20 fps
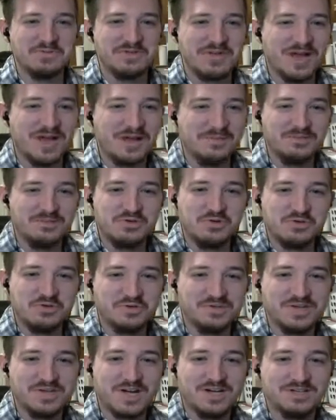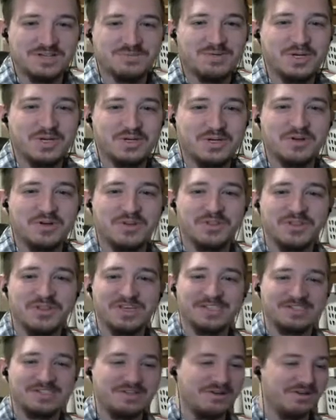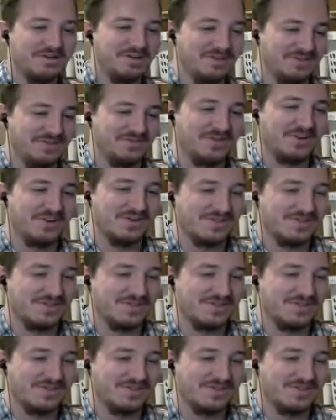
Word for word: I choose not to be a good listener in this video.